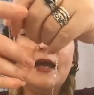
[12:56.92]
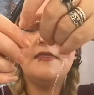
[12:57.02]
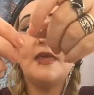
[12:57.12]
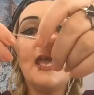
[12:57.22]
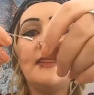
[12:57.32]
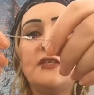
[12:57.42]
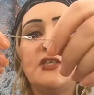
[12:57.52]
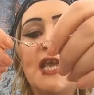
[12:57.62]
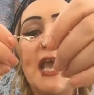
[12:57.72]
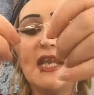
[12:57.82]
And then the
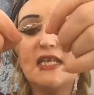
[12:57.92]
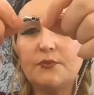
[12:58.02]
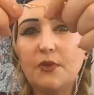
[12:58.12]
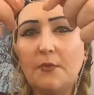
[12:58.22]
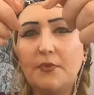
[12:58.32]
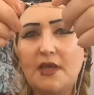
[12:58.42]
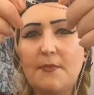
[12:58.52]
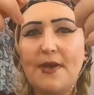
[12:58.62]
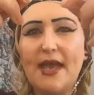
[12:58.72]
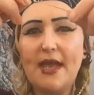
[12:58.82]
chain is probably
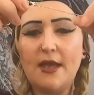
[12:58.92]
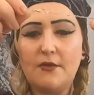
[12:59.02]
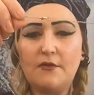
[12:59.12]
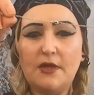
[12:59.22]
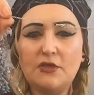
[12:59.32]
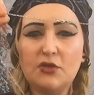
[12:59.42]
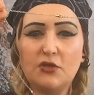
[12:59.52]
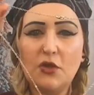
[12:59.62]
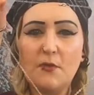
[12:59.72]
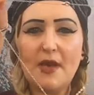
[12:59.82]
about, I
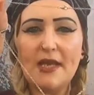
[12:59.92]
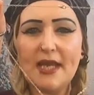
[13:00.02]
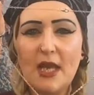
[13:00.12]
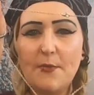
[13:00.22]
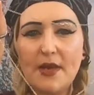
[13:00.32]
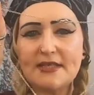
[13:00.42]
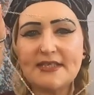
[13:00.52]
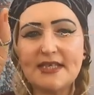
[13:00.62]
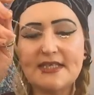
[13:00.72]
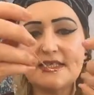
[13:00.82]
should know by now, about
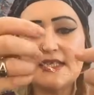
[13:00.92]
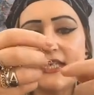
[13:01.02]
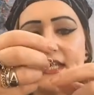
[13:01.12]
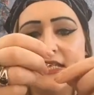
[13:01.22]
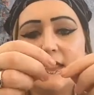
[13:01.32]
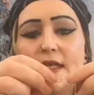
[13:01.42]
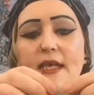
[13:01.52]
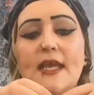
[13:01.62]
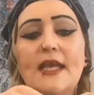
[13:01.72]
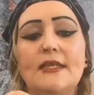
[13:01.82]
16
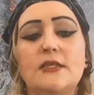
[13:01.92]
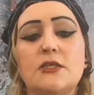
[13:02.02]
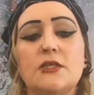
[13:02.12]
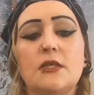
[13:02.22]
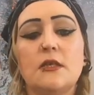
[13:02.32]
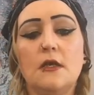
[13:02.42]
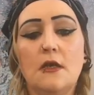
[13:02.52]
inch.